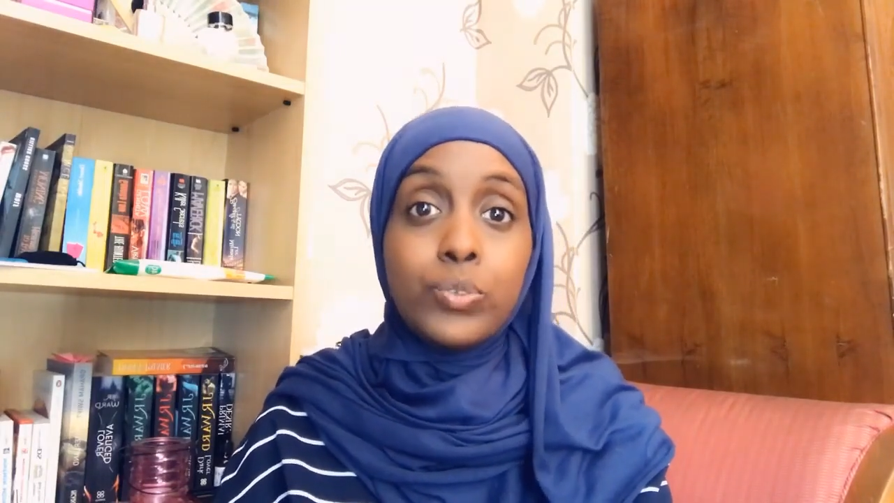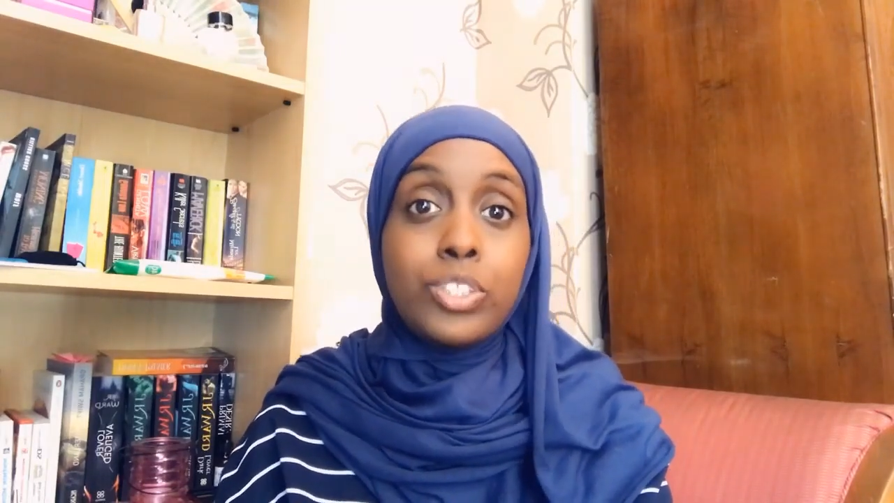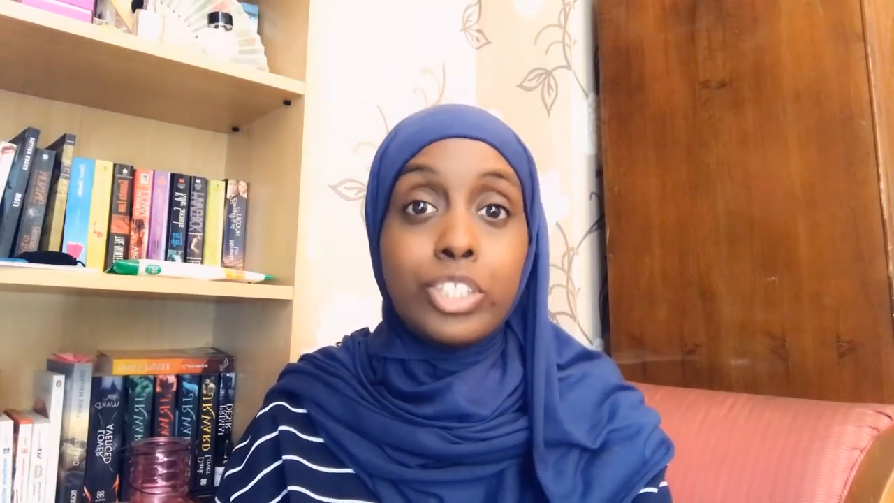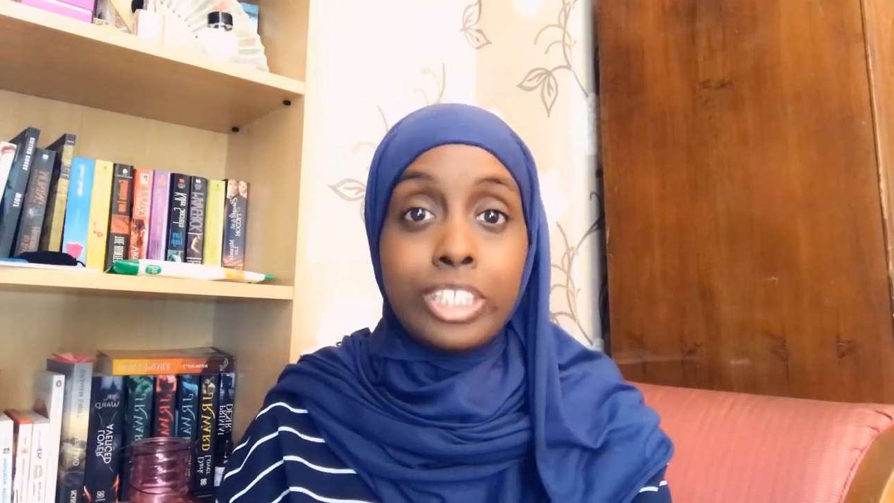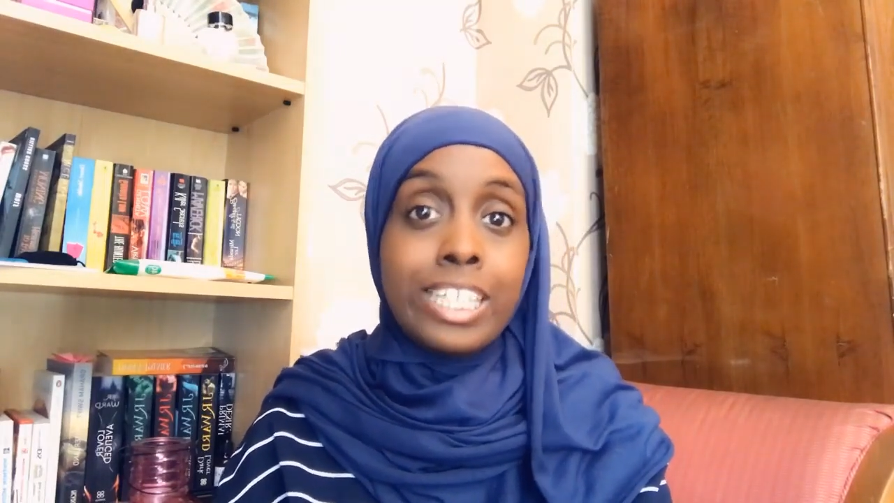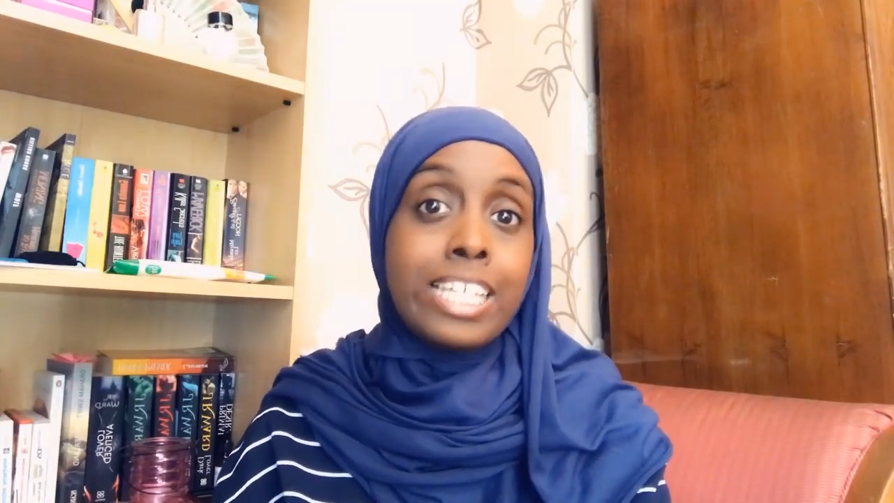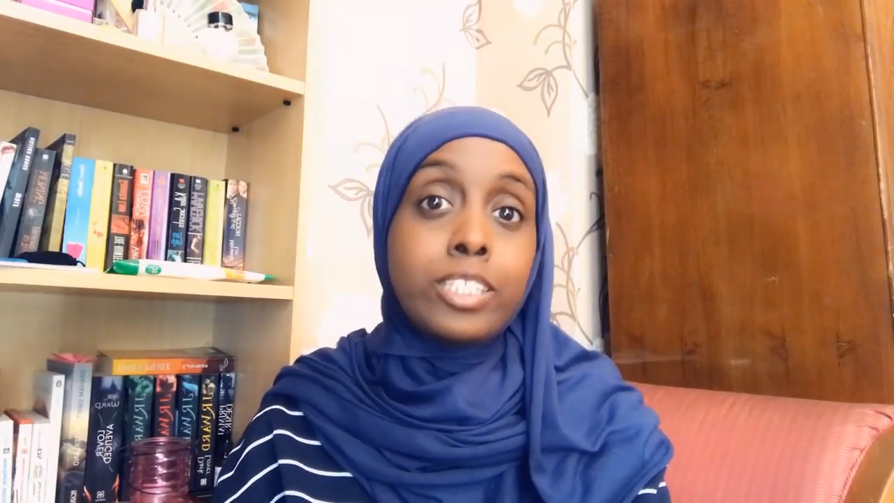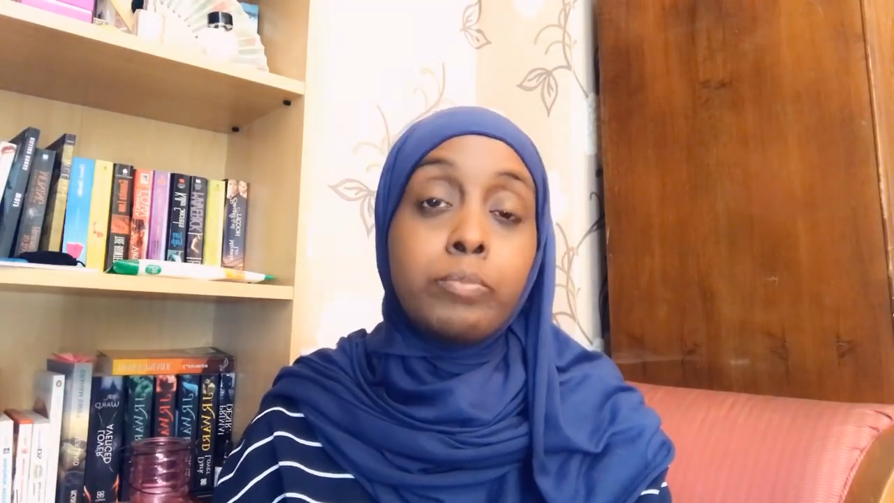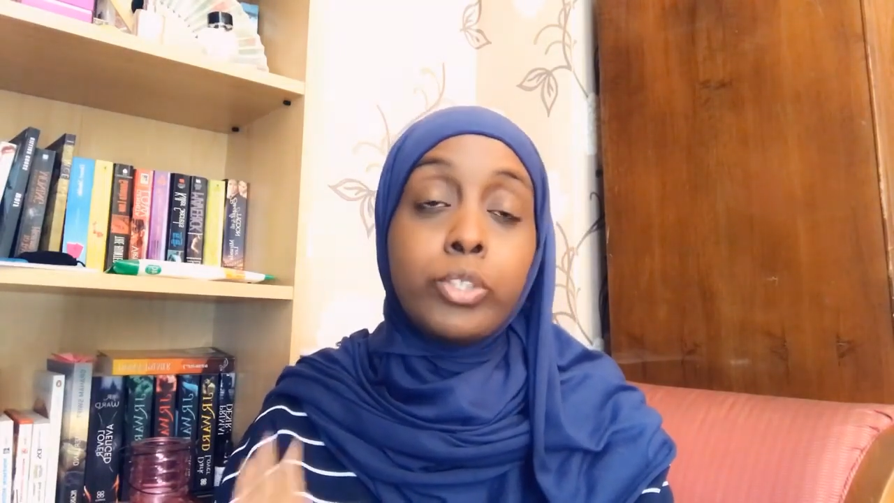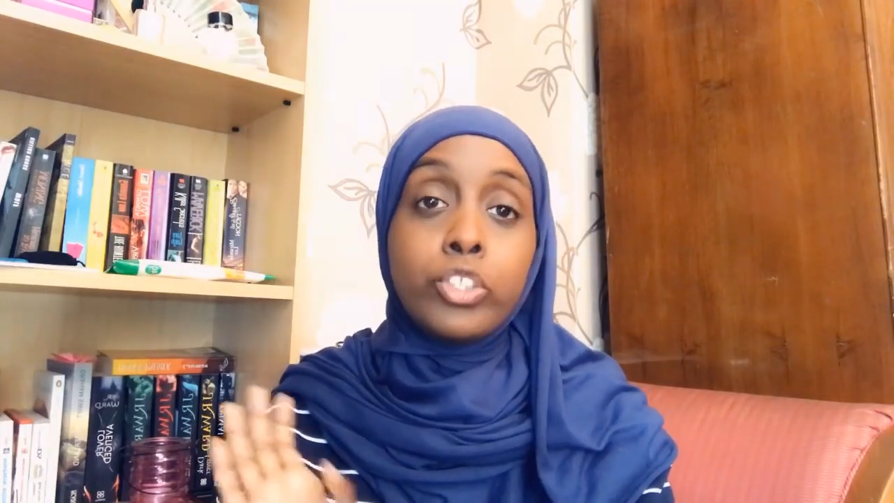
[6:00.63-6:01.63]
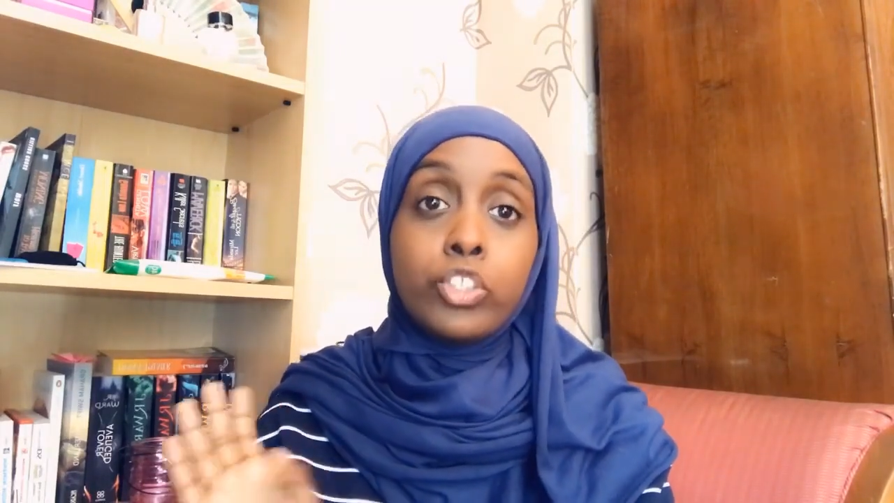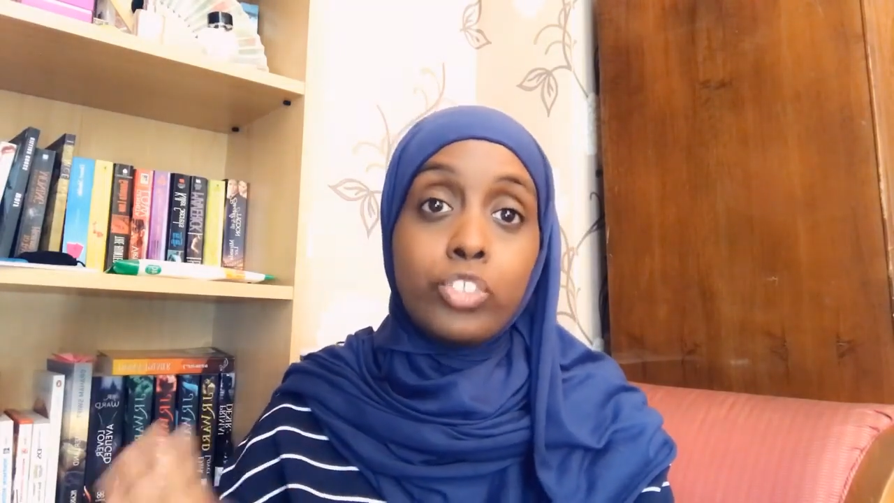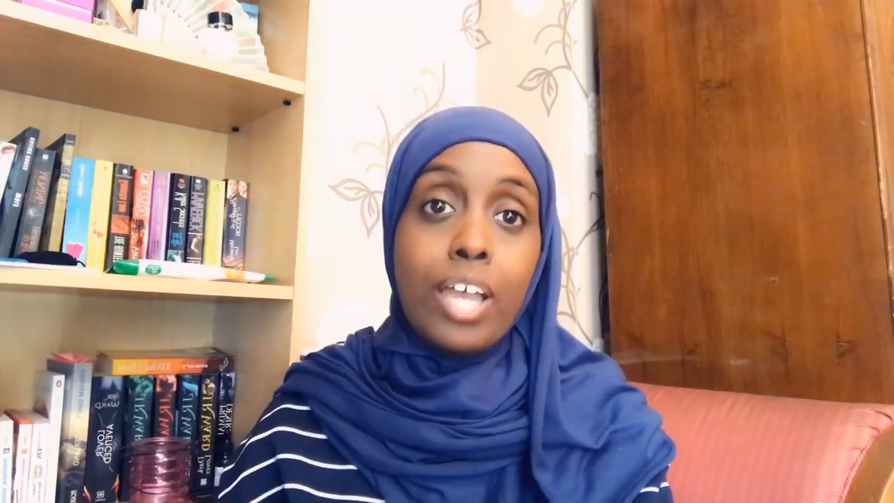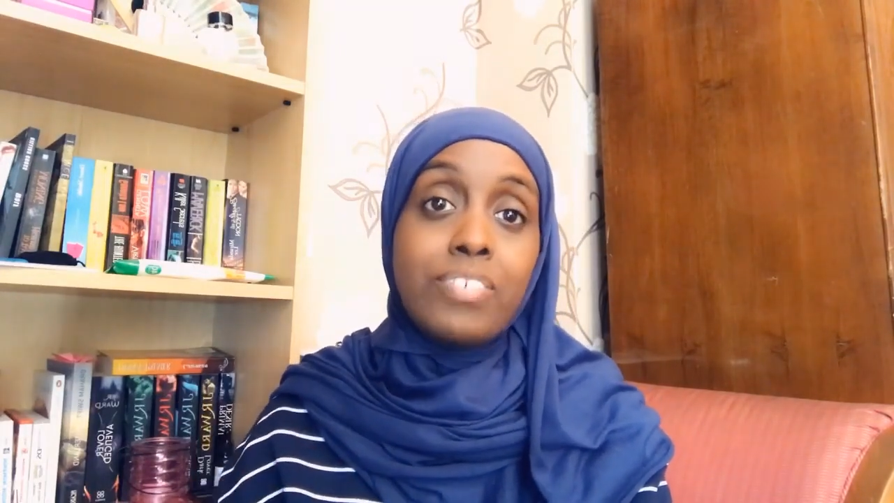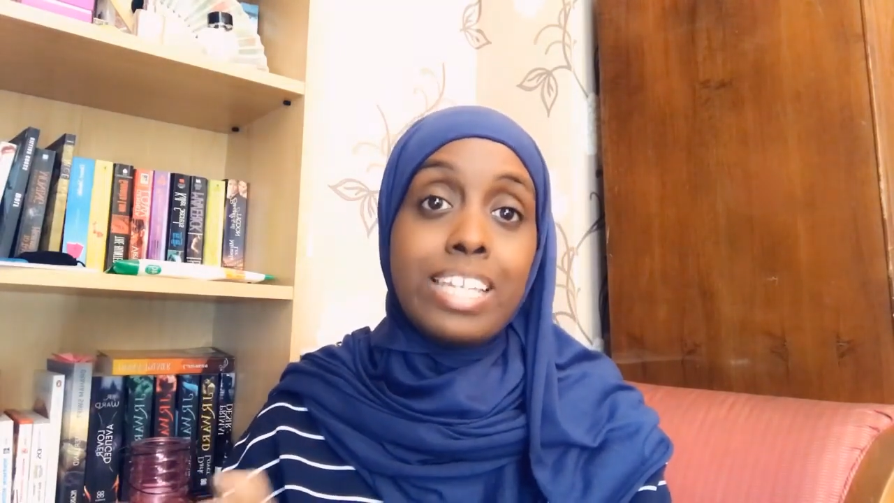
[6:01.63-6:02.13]
doing your test, because
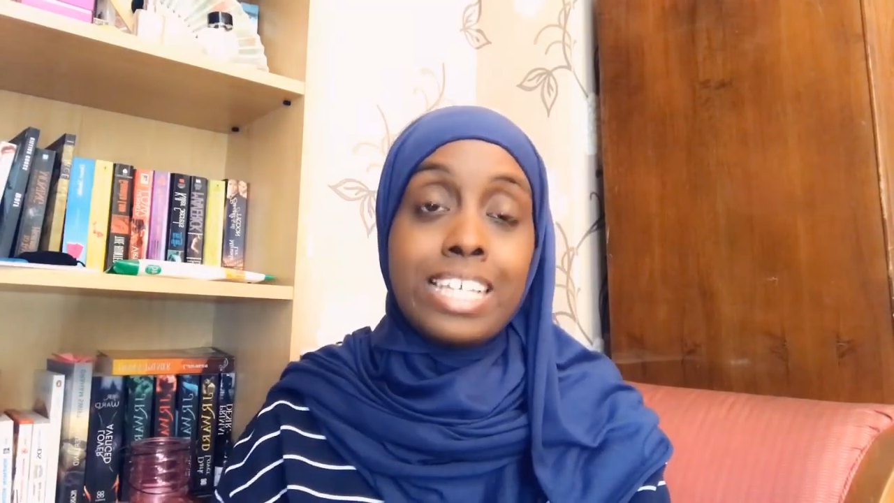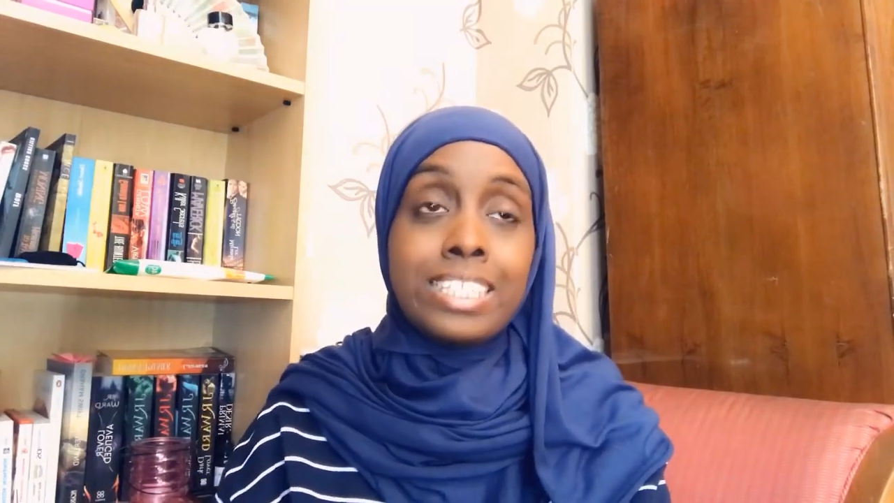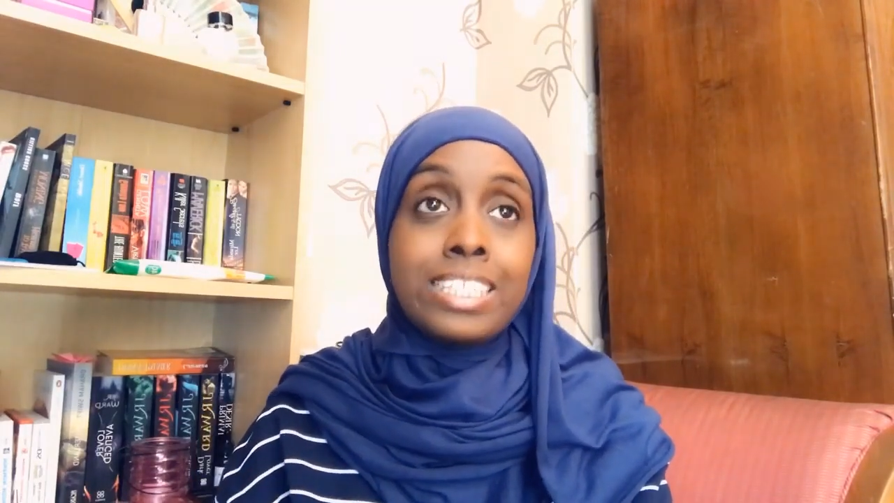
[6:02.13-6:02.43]
driving